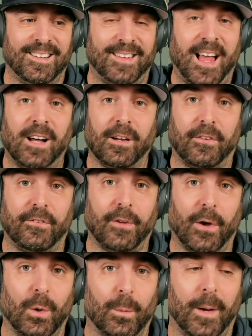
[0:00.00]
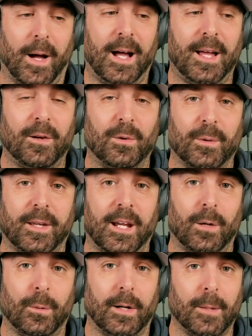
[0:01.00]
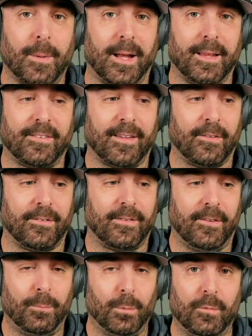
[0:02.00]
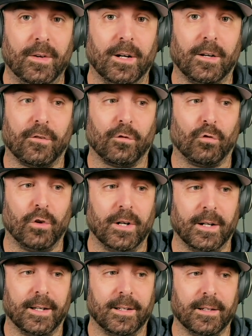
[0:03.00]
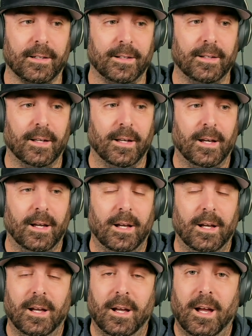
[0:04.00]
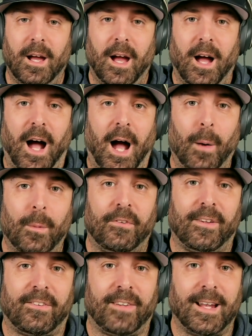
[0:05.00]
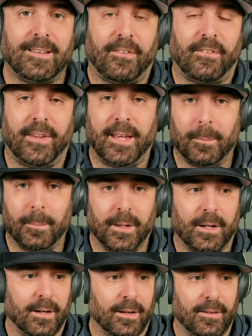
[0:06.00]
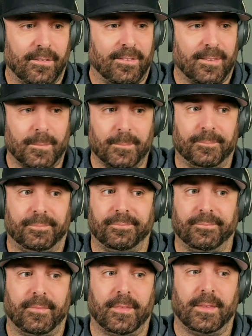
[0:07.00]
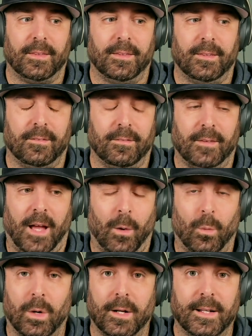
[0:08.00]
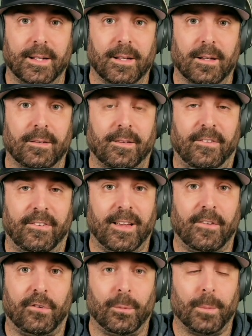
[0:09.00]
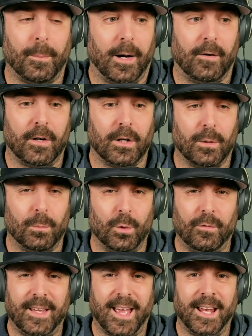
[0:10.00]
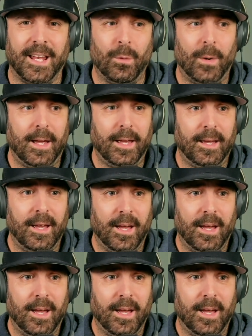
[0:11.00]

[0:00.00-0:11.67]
That looks dope. I don't care what anybody says. This movie looks really good. I was excited to see it because I wanted to see a Super Mario movie anyway.